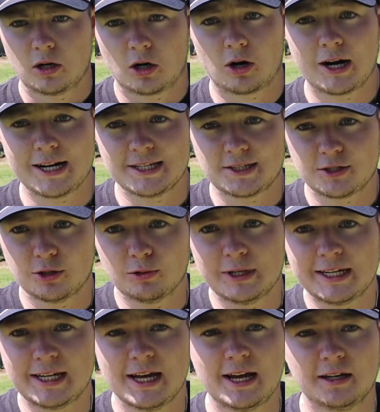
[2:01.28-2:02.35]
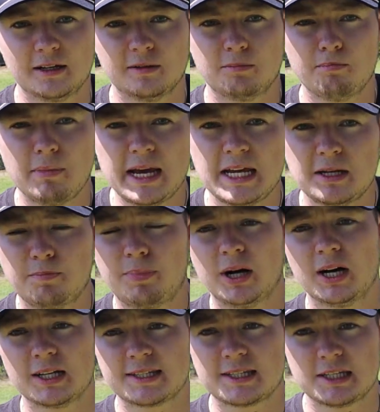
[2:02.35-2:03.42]
All right, so again, made
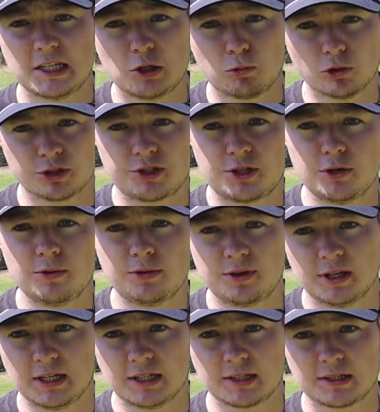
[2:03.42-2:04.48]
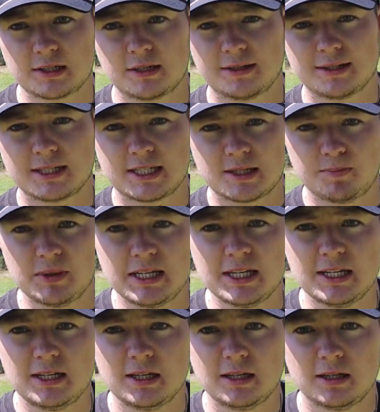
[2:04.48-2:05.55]
putts equals 2 things:
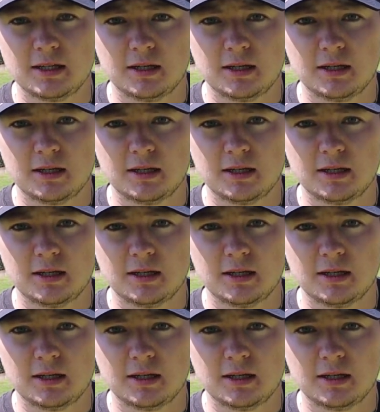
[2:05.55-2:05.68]
speed,